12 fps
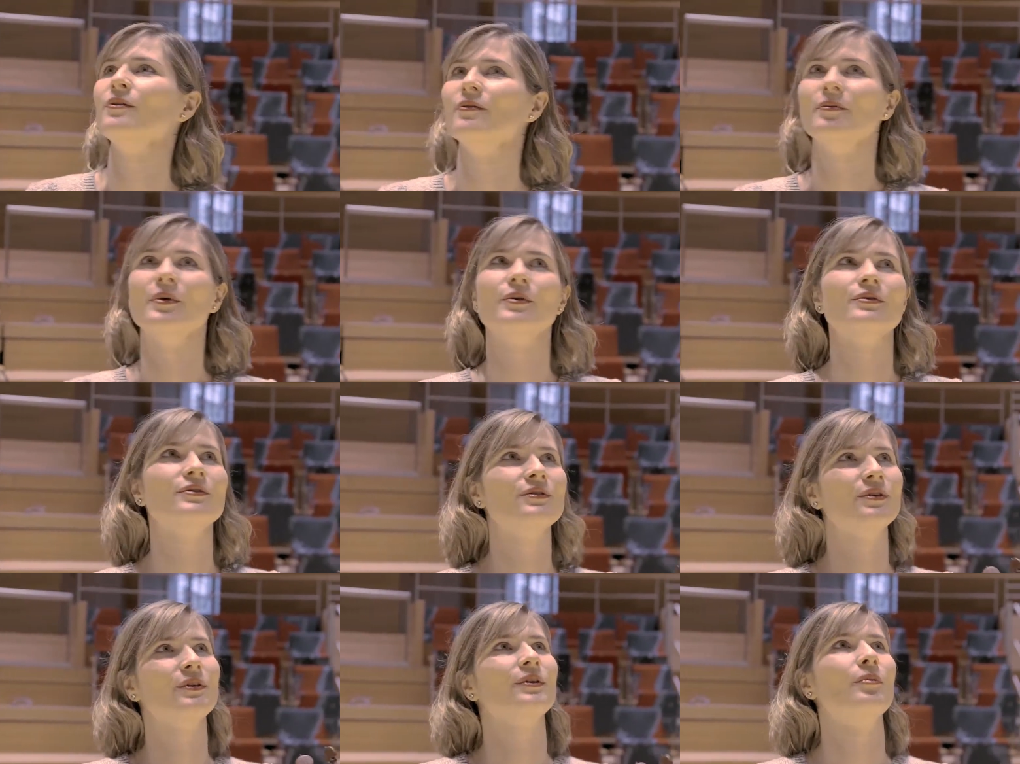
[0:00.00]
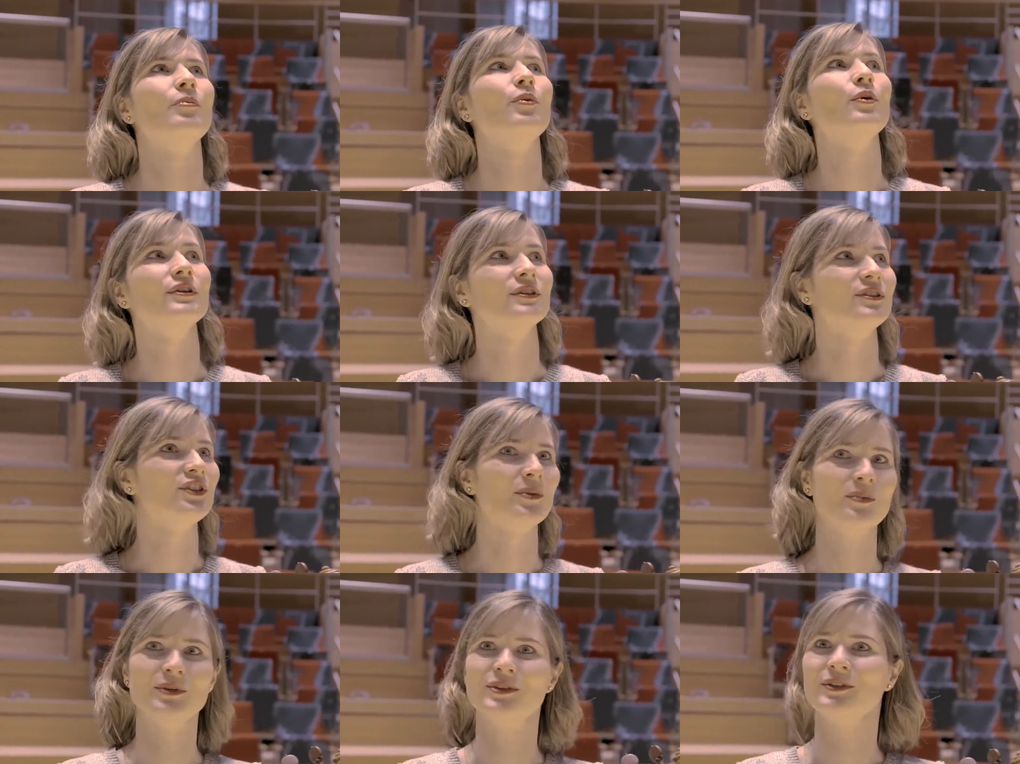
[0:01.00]
one of the most important
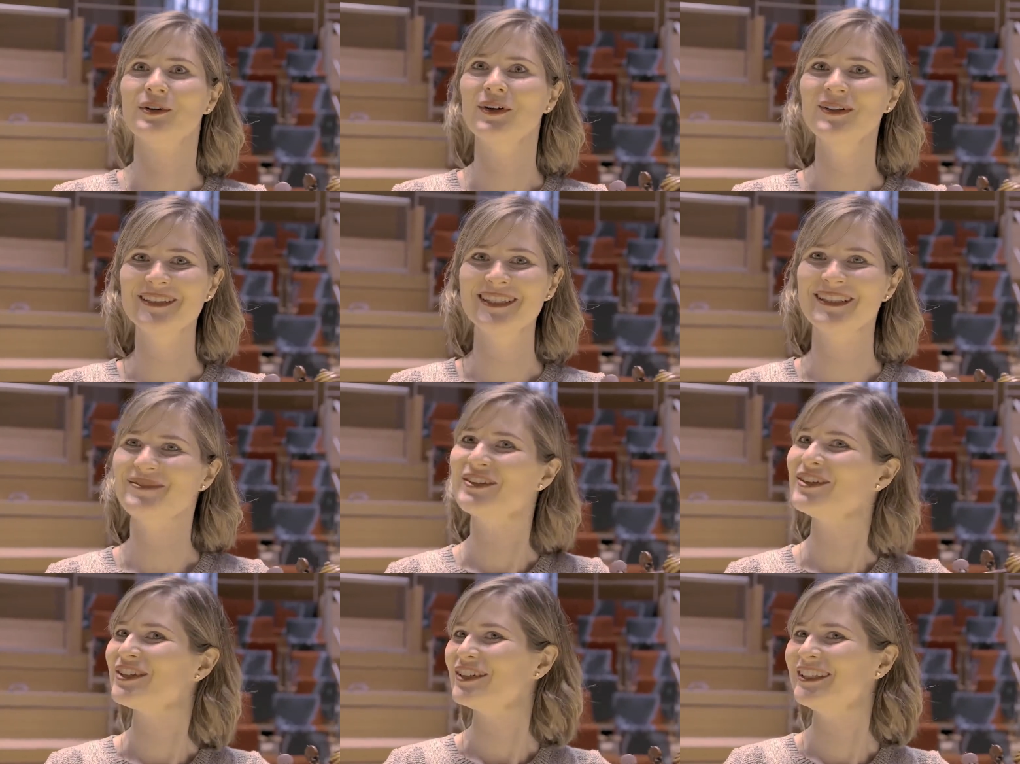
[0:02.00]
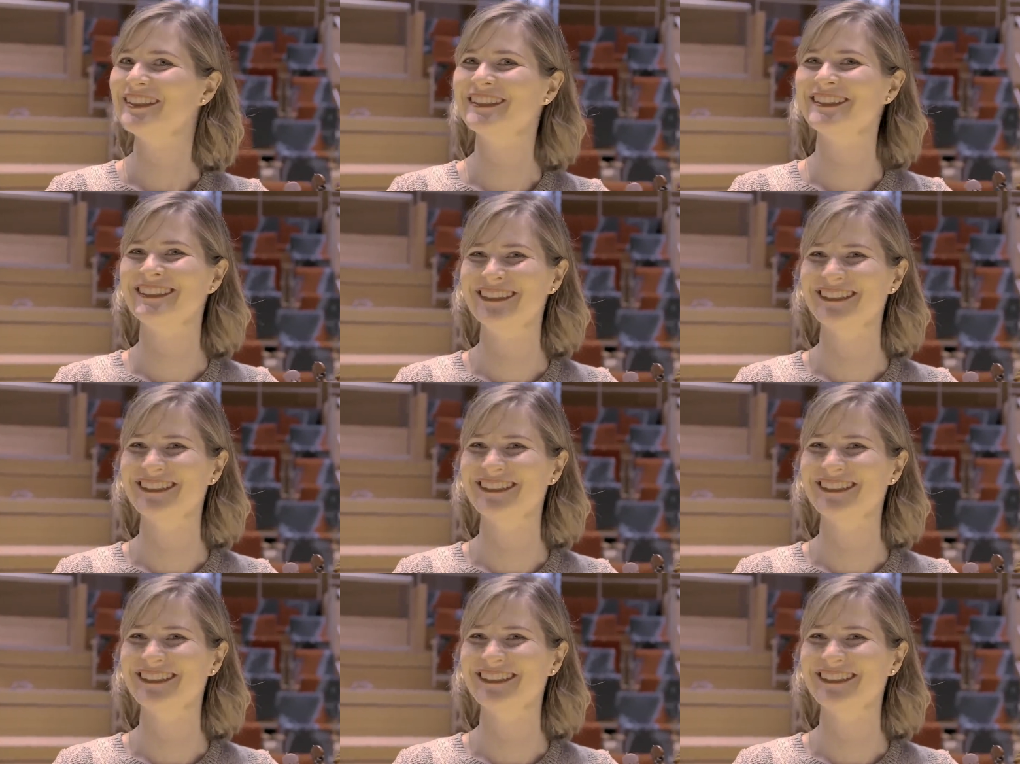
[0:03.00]
German music halls in the future.